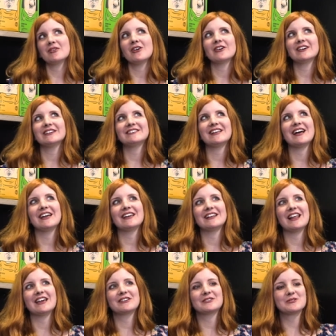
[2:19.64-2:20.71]
blocked, I
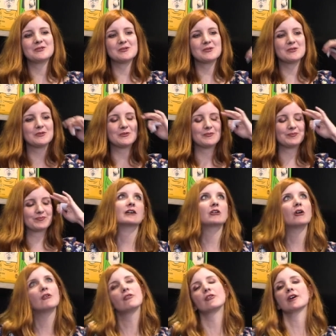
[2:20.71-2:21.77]
like to
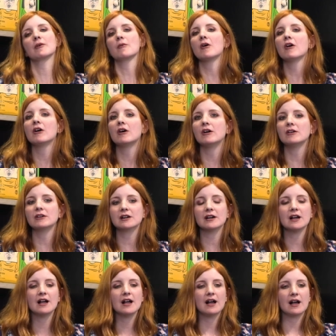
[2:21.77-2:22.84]
go for a walk,
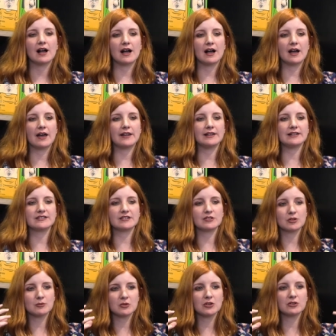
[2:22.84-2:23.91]
uh, listen
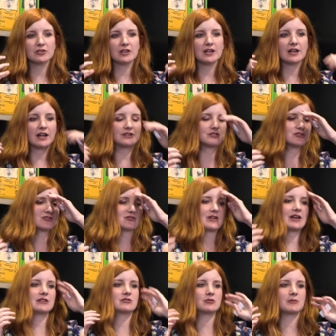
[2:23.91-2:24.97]
to music and just
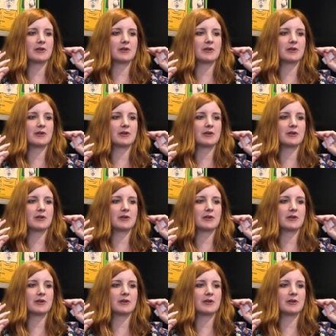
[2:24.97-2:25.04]
try to